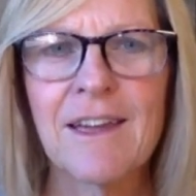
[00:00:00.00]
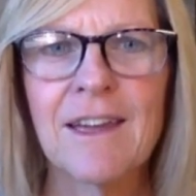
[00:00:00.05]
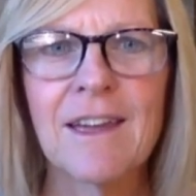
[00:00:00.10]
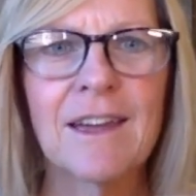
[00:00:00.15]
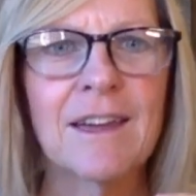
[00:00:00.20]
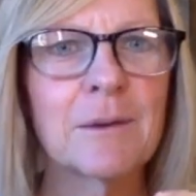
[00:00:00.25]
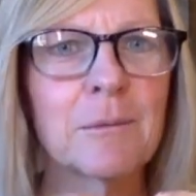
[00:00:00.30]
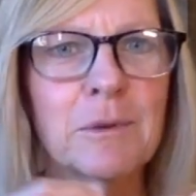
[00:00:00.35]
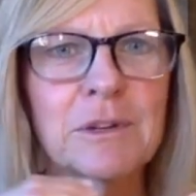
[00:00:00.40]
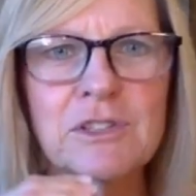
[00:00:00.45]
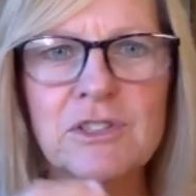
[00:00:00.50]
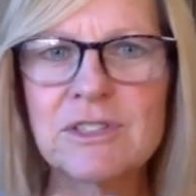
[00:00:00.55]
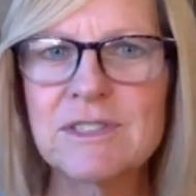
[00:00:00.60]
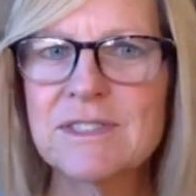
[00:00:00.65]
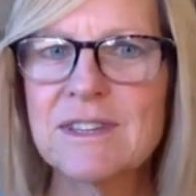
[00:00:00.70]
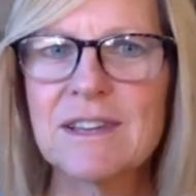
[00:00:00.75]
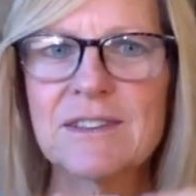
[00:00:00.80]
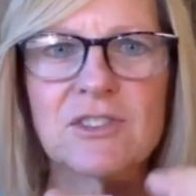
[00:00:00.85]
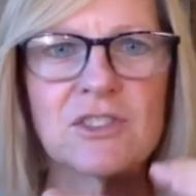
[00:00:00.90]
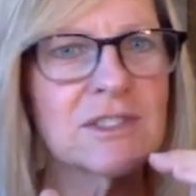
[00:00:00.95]
And we just
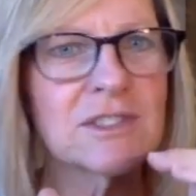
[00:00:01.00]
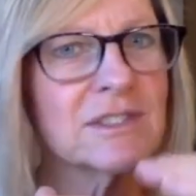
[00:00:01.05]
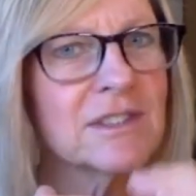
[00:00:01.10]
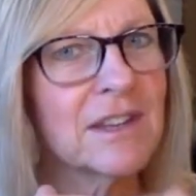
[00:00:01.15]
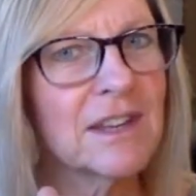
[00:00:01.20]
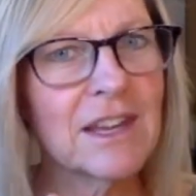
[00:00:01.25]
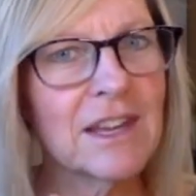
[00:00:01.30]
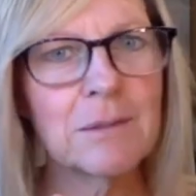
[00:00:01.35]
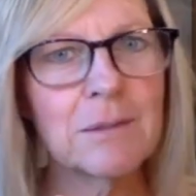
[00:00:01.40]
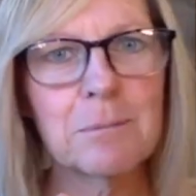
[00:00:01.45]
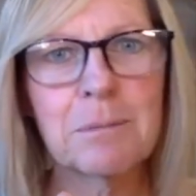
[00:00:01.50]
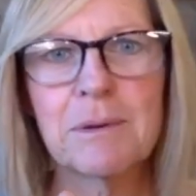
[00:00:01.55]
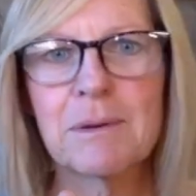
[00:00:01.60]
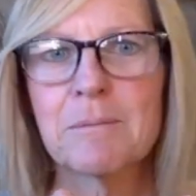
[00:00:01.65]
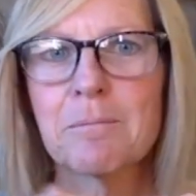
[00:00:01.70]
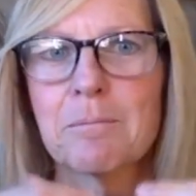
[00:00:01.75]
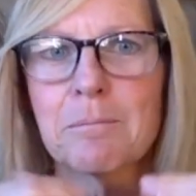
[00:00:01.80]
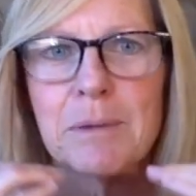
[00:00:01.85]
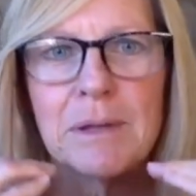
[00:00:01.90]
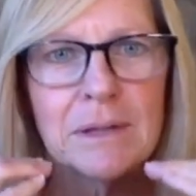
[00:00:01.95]
said, just keep
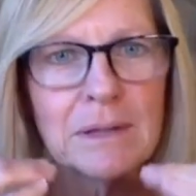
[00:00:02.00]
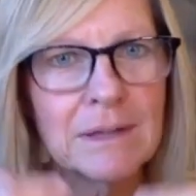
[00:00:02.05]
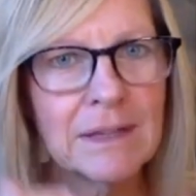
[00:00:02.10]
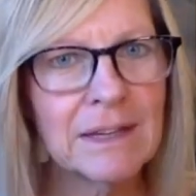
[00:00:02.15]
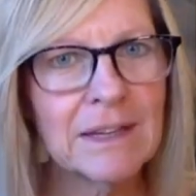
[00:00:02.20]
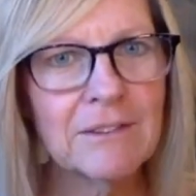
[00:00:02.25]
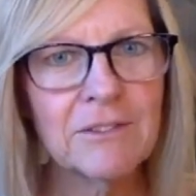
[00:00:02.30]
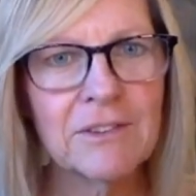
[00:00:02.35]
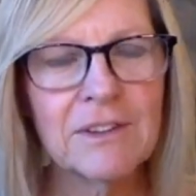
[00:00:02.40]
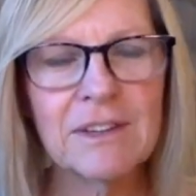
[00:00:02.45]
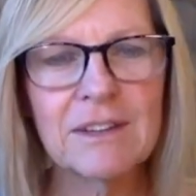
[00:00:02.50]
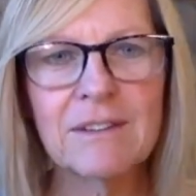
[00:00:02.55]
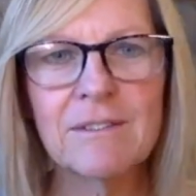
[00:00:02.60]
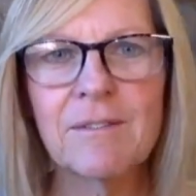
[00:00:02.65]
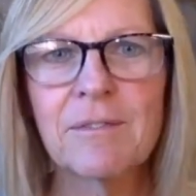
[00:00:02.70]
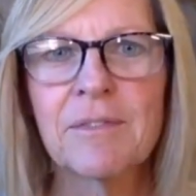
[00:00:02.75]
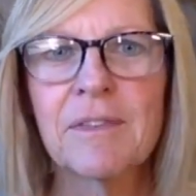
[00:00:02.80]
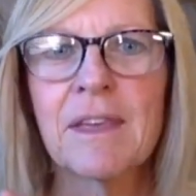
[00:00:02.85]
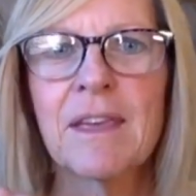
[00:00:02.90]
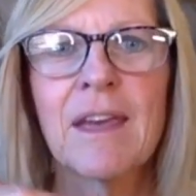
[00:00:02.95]
believing.
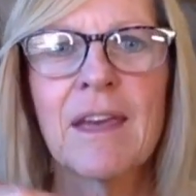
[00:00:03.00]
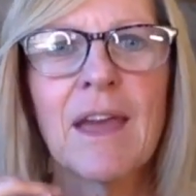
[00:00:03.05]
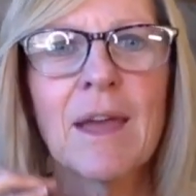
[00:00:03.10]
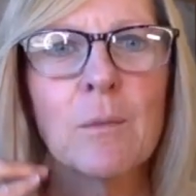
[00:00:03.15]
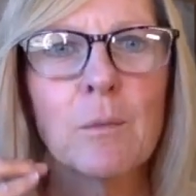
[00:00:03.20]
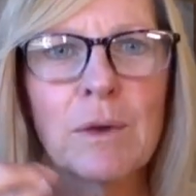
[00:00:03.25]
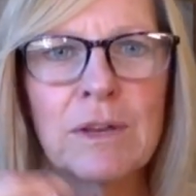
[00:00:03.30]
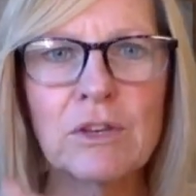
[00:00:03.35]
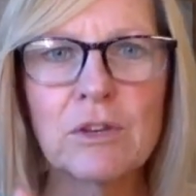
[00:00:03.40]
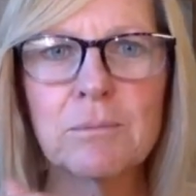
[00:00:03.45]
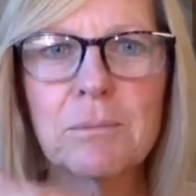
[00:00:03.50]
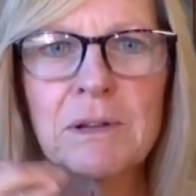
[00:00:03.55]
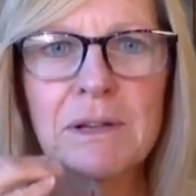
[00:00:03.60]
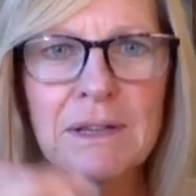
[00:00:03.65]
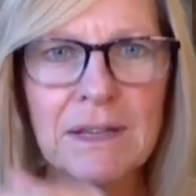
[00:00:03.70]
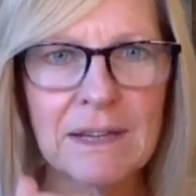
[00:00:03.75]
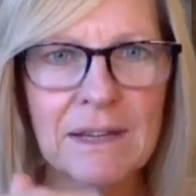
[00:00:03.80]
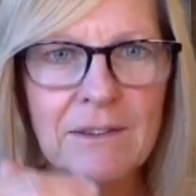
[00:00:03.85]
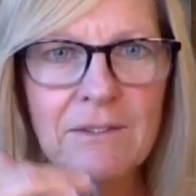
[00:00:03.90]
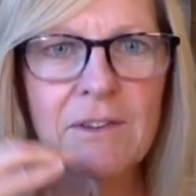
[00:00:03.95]
And when you
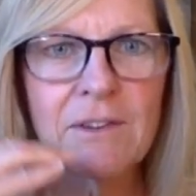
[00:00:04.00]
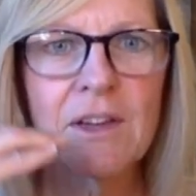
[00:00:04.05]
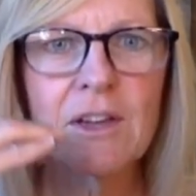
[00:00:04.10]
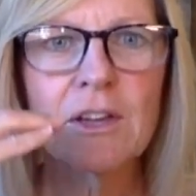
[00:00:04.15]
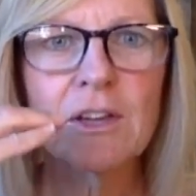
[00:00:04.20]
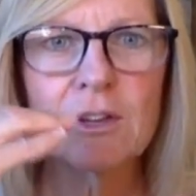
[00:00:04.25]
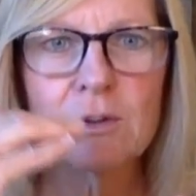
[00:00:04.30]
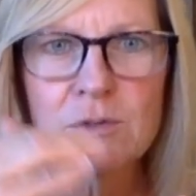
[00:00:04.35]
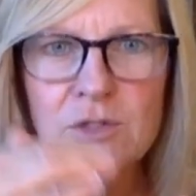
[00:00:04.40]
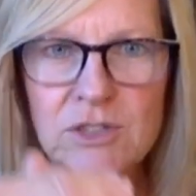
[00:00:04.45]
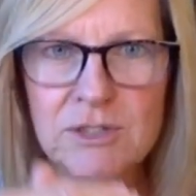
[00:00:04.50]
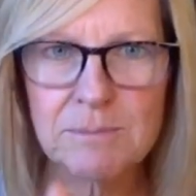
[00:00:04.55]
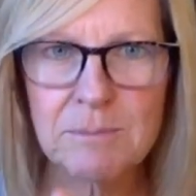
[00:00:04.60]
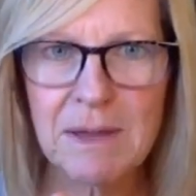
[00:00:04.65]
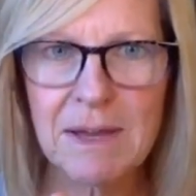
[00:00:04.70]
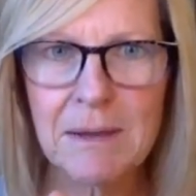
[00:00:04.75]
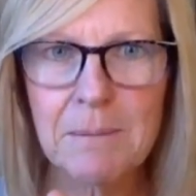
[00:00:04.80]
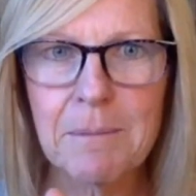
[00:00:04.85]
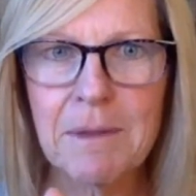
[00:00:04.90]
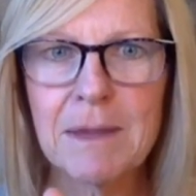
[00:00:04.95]
believe, you just
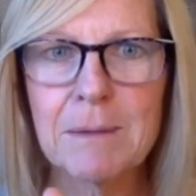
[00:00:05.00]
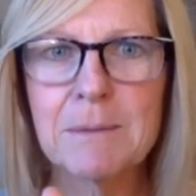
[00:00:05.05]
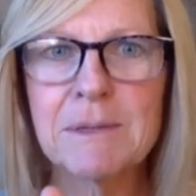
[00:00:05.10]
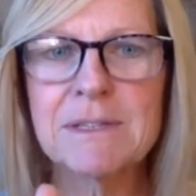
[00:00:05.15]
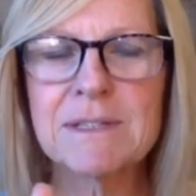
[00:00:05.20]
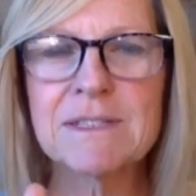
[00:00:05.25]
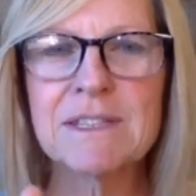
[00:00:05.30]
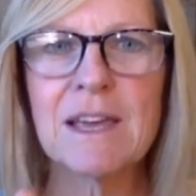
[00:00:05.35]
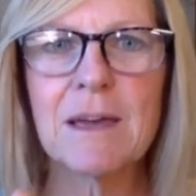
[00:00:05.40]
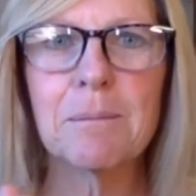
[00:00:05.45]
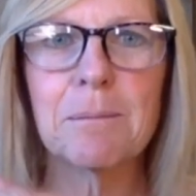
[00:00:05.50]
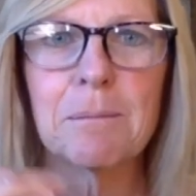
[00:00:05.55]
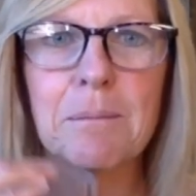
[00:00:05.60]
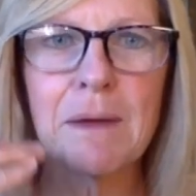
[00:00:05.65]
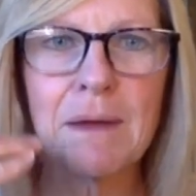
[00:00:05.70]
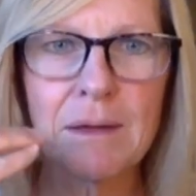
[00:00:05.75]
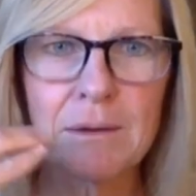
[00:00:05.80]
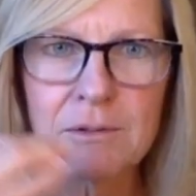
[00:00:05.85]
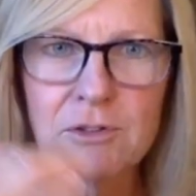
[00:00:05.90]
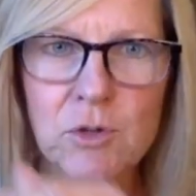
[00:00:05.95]
make a baby step
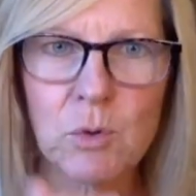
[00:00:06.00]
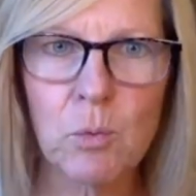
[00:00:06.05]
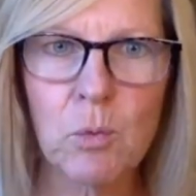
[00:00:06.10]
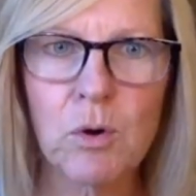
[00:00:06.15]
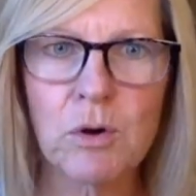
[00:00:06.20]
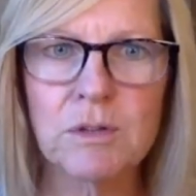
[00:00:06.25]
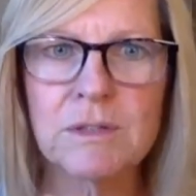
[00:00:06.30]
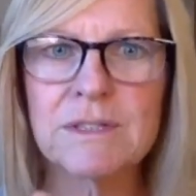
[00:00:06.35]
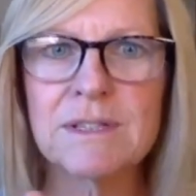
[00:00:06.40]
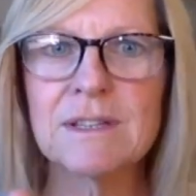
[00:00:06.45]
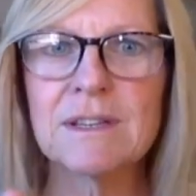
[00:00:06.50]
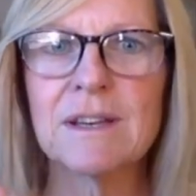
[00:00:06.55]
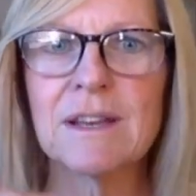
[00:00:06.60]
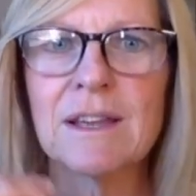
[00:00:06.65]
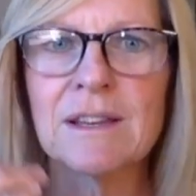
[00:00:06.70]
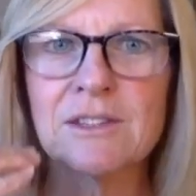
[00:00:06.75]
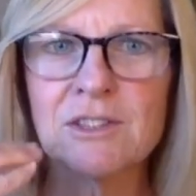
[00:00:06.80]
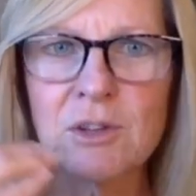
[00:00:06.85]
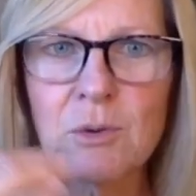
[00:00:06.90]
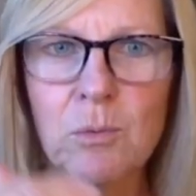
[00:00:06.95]
towards it
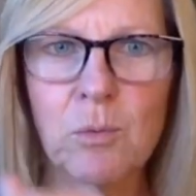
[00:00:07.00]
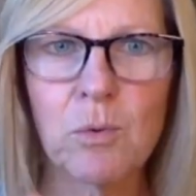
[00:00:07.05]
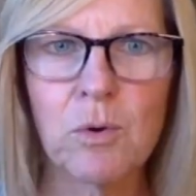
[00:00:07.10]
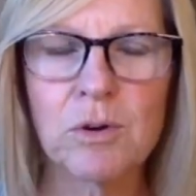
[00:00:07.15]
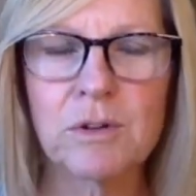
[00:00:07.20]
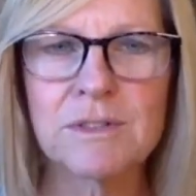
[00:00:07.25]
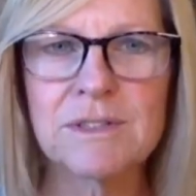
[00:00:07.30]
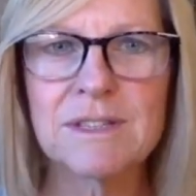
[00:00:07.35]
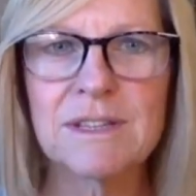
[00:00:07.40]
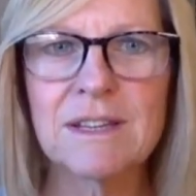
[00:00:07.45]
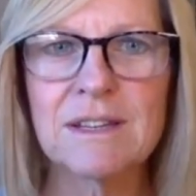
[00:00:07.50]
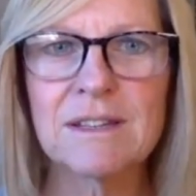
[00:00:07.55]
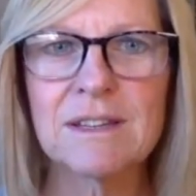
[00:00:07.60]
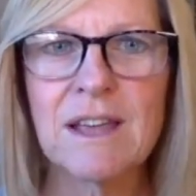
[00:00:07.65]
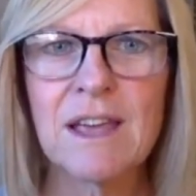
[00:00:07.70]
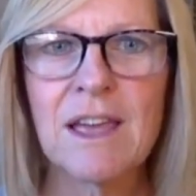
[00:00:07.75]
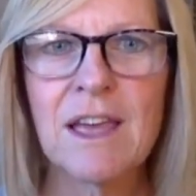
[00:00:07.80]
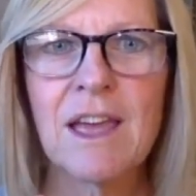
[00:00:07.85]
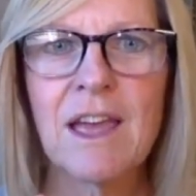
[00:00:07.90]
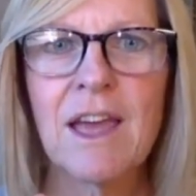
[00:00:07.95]
and towards it.
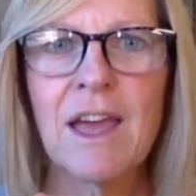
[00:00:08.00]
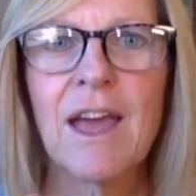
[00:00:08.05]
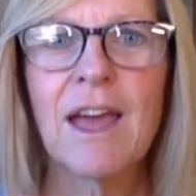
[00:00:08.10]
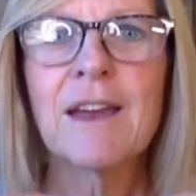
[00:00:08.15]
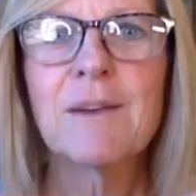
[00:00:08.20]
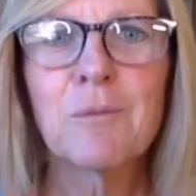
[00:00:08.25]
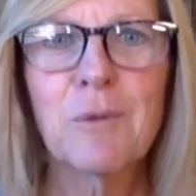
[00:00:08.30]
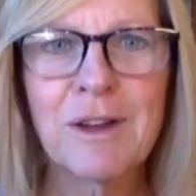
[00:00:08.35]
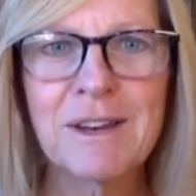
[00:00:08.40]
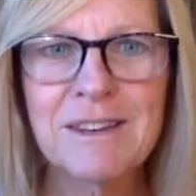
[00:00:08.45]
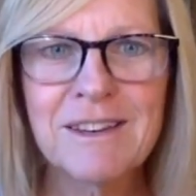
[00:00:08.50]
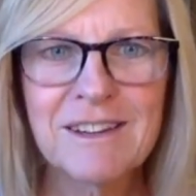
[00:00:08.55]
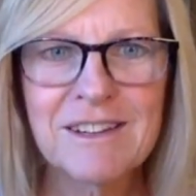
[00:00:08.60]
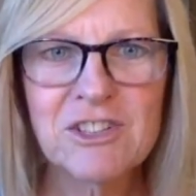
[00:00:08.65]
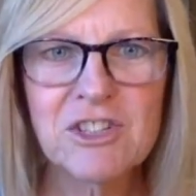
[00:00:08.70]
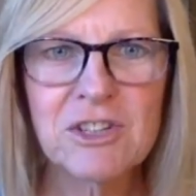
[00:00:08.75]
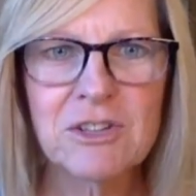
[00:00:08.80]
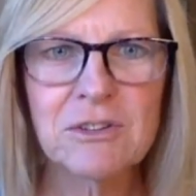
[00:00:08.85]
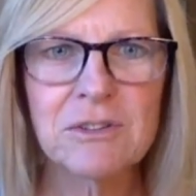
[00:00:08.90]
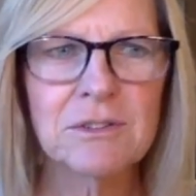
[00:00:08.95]
And one day
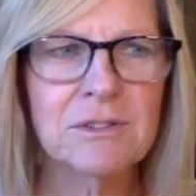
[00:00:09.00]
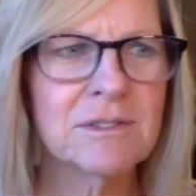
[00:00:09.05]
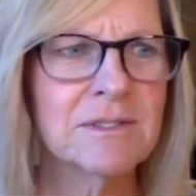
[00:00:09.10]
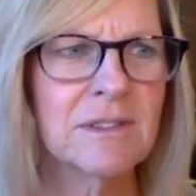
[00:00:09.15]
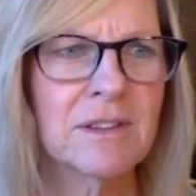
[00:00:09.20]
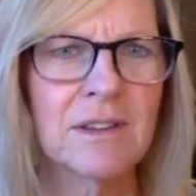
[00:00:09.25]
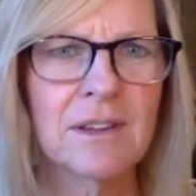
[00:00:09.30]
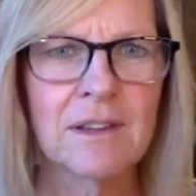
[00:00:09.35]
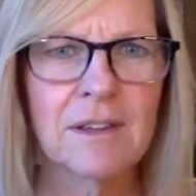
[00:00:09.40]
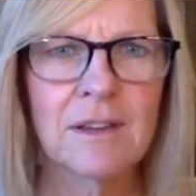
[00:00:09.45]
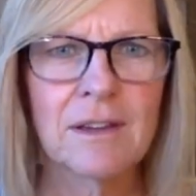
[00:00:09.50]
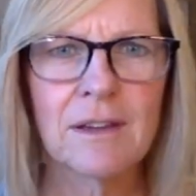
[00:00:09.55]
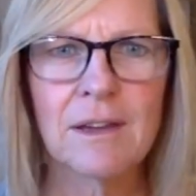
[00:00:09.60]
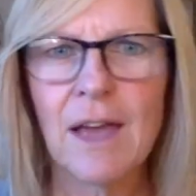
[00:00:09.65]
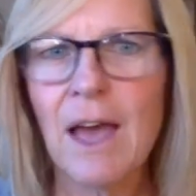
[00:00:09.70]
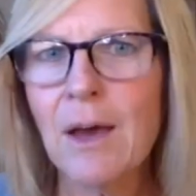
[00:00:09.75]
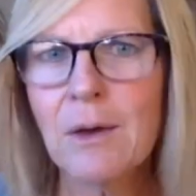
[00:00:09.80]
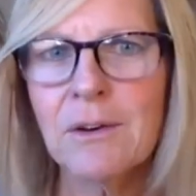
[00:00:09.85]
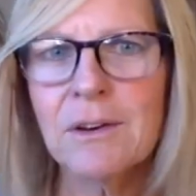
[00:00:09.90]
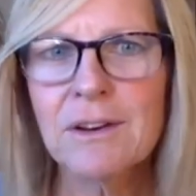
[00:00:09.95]
she goes,
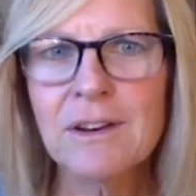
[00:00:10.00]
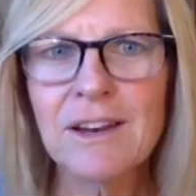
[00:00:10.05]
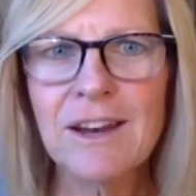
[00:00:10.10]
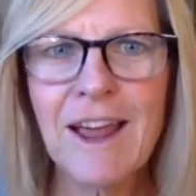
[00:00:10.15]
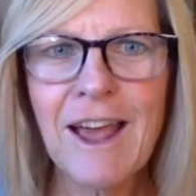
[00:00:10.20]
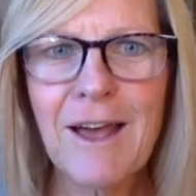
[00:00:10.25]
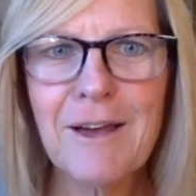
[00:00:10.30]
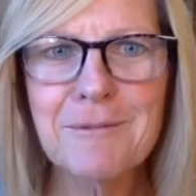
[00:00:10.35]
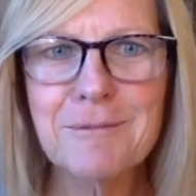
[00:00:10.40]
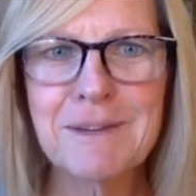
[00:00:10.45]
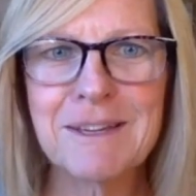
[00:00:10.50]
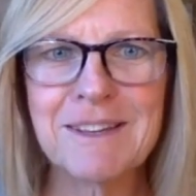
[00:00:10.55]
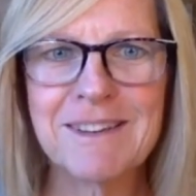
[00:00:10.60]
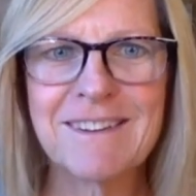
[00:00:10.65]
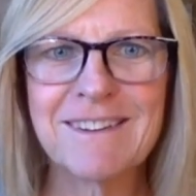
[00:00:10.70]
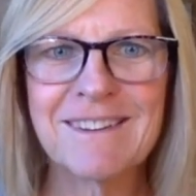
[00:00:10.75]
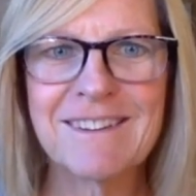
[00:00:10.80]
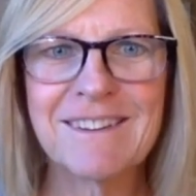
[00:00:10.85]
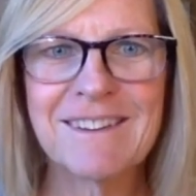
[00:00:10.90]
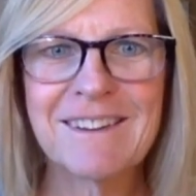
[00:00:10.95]
how did it happen?